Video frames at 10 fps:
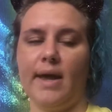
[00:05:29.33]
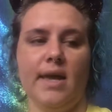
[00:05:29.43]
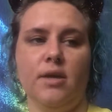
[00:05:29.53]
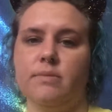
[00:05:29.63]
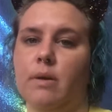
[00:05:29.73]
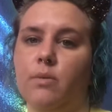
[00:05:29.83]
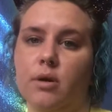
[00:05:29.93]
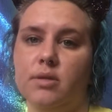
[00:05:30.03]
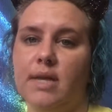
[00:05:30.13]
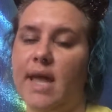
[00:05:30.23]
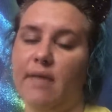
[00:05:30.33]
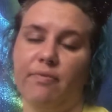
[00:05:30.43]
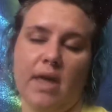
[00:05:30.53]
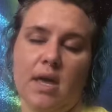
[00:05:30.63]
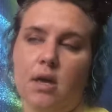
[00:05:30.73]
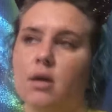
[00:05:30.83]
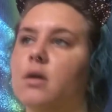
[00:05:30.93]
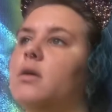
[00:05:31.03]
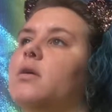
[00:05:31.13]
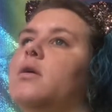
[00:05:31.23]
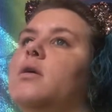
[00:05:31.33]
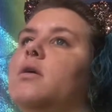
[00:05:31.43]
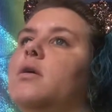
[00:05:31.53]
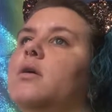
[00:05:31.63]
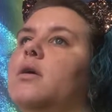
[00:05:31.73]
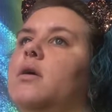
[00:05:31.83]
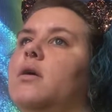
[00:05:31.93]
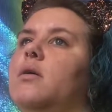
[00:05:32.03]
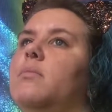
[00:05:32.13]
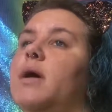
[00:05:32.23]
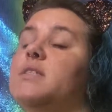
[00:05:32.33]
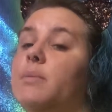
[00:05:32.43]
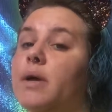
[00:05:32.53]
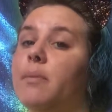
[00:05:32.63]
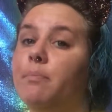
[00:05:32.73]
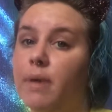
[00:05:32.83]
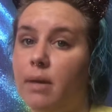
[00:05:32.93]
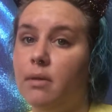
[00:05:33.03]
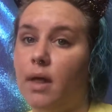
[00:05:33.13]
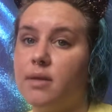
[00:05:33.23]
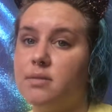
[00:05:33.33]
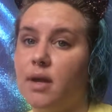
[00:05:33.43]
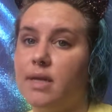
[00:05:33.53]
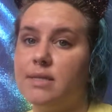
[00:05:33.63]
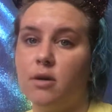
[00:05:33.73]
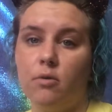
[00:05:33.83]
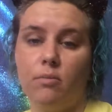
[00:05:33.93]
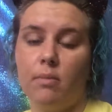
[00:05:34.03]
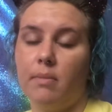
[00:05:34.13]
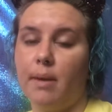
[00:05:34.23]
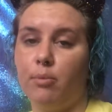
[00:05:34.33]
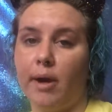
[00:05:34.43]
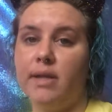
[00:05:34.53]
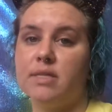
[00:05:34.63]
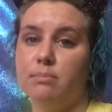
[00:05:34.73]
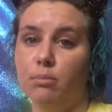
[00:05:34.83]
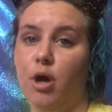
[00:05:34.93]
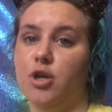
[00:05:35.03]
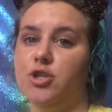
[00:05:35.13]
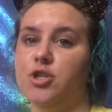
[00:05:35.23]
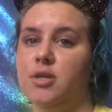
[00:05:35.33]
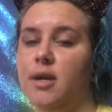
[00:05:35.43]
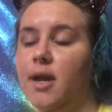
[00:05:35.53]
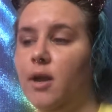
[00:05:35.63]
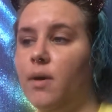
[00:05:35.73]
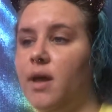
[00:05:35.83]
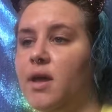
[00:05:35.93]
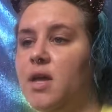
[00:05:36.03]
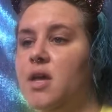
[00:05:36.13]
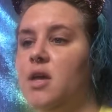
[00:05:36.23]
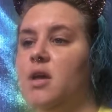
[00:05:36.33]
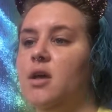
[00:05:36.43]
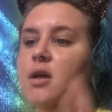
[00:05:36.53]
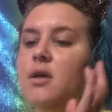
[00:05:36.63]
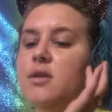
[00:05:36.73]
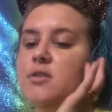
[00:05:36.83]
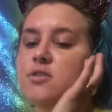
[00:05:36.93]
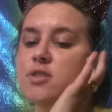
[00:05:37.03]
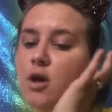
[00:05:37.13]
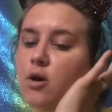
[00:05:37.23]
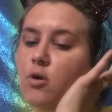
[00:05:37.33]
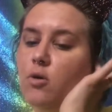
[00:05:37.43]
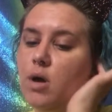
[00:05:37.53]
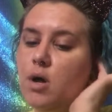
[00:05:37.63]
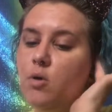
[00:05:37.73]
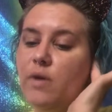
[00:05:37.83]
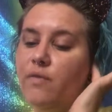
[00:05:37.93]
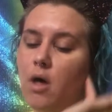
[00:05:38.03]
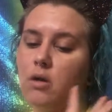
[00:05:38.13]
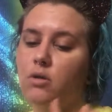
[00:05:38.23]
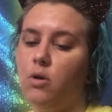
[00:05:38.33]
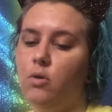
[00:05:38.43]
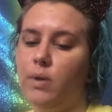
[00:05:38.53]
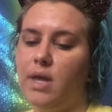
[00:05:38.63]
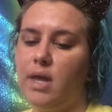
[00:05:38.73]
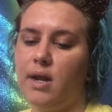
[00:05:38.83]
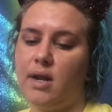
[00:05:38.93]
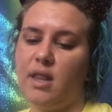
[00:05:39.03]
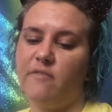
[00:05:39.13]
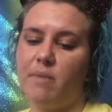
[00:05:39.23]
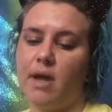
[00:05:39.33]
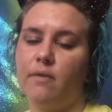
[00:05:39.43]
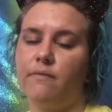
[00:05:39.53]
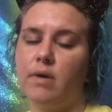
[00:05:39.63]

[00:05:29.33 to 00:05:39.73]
can't use my words, I can't think. I slept like a baby last night, so my brain is mush. Anyway, so we vlogged the whole weekend, and I left my,